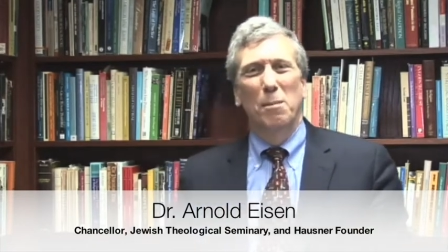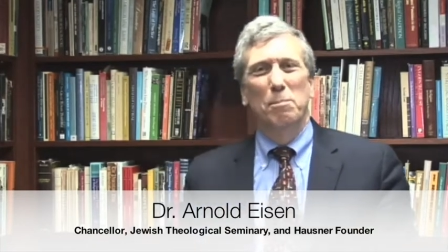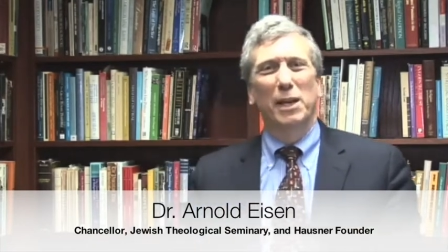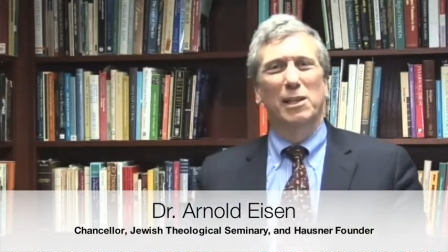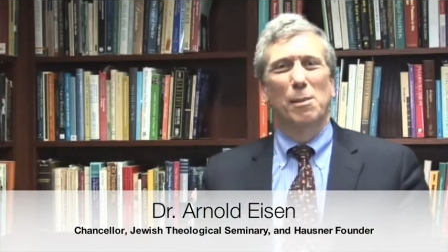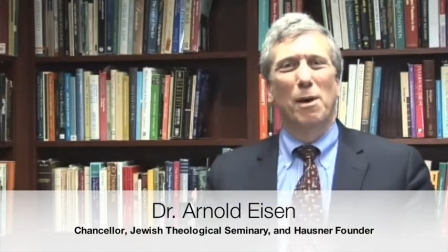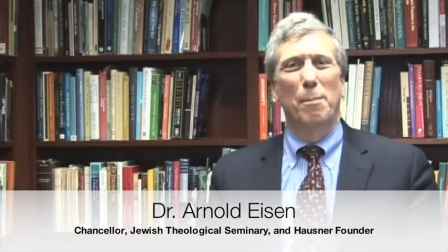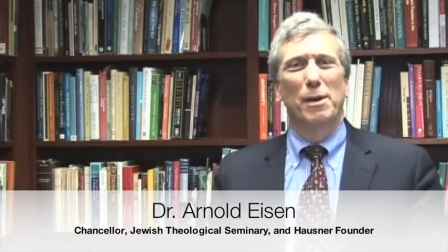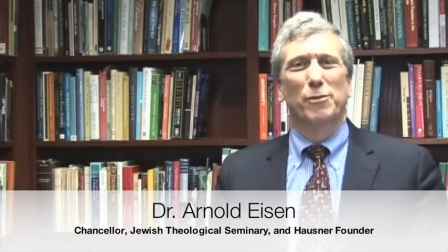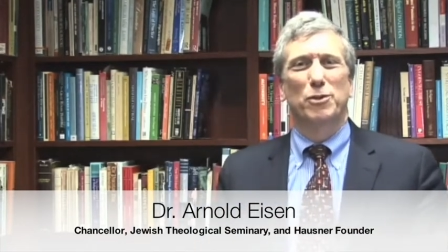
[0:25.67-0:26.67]
picking them up
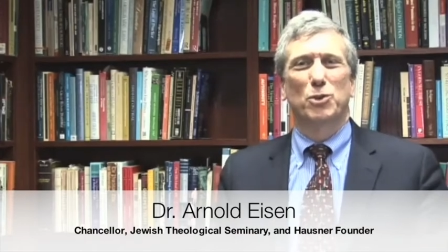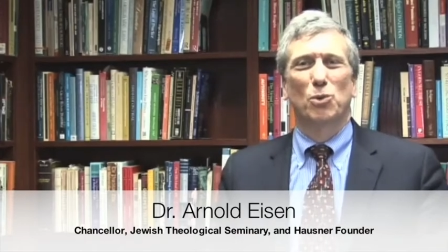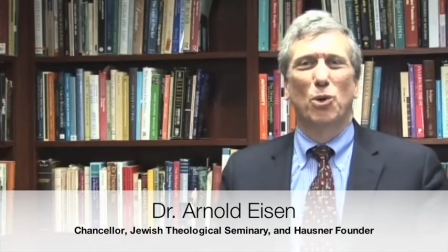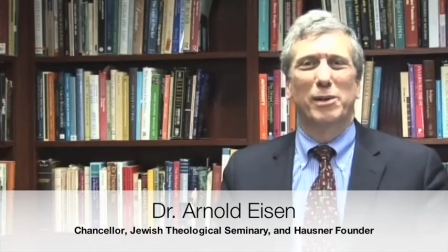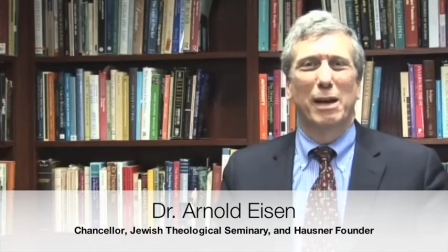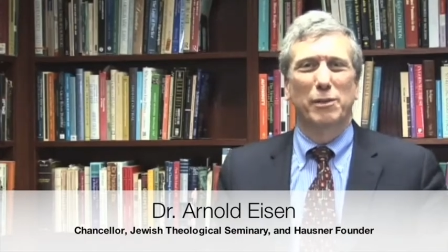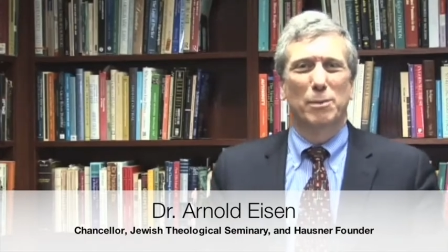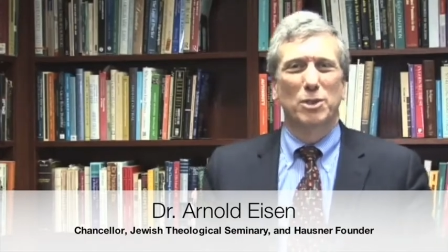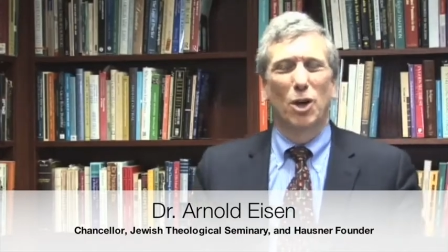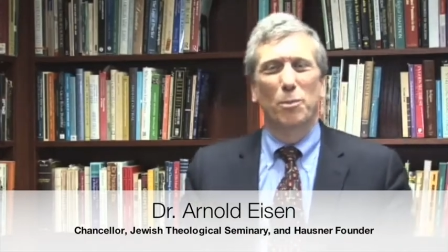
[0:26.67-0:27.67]
after school and having them
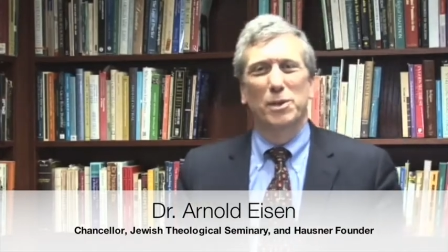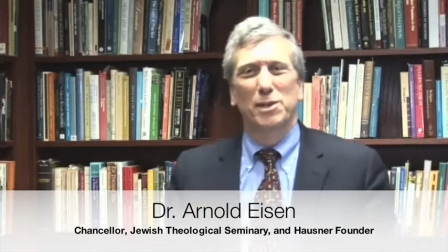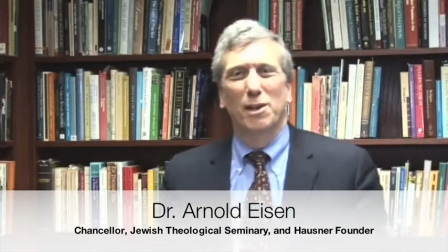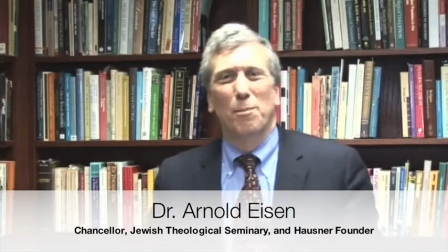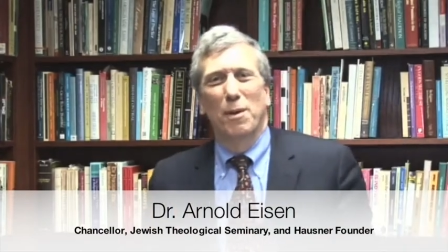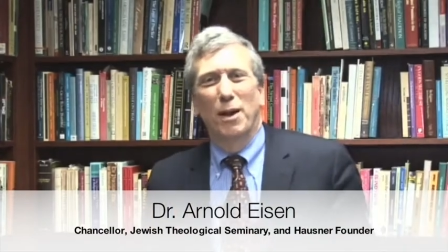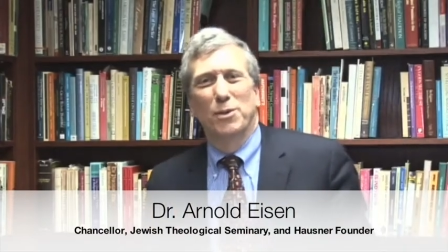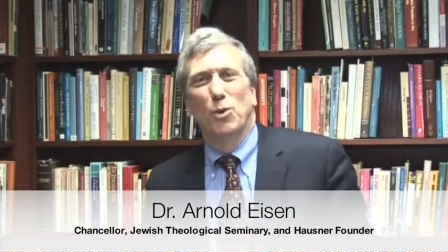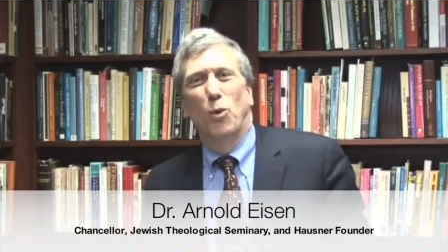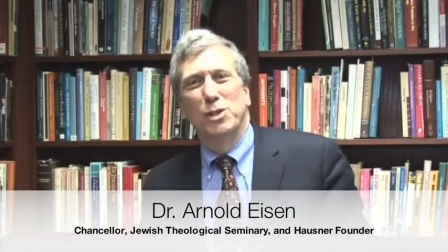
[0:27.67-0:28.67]
tell me about
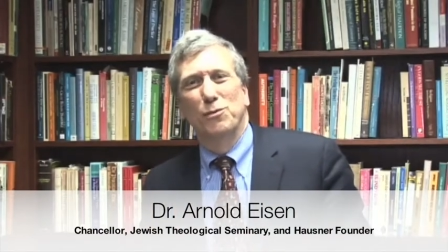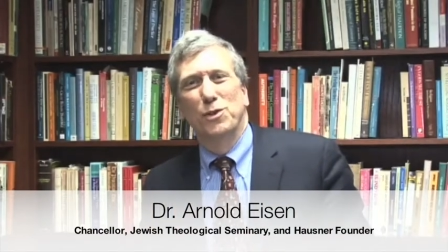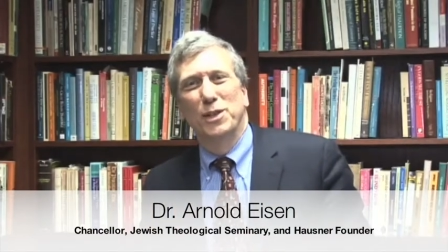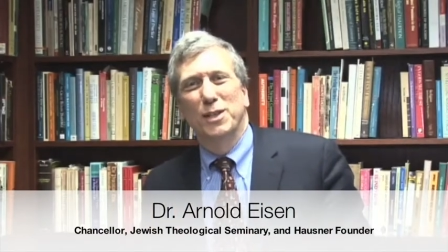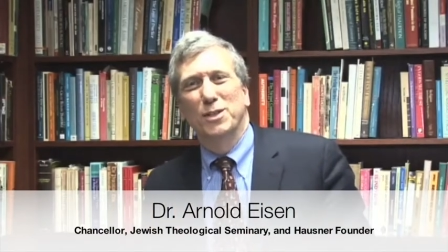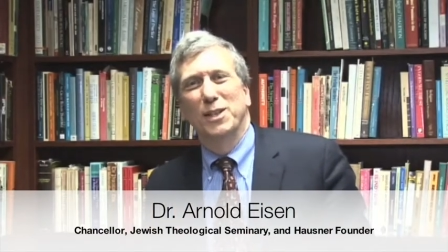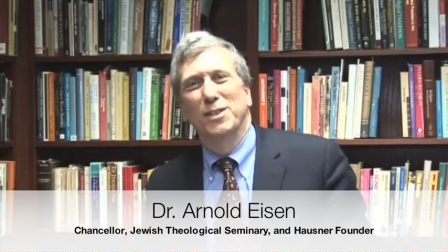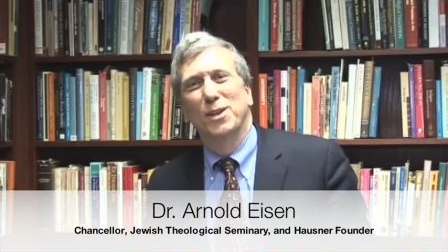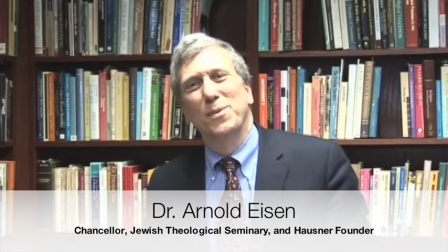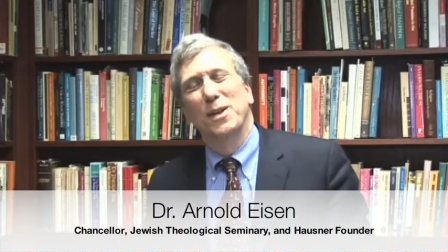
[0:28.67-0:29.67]
the wonderful things they had
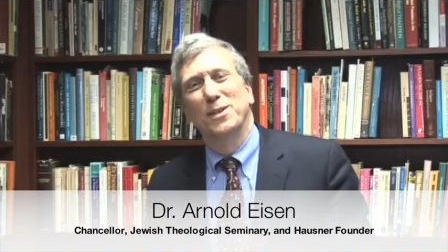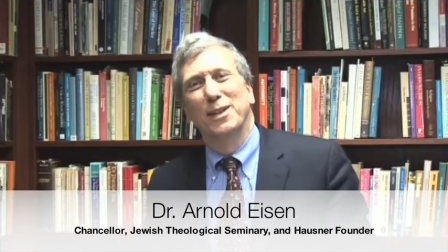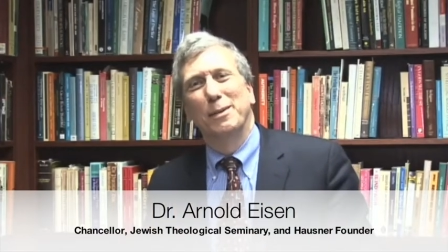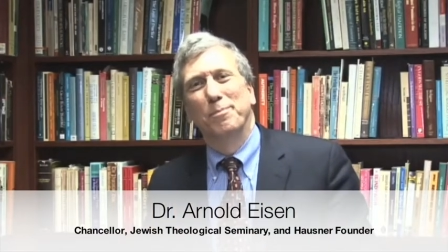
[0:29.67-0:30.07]
done that day.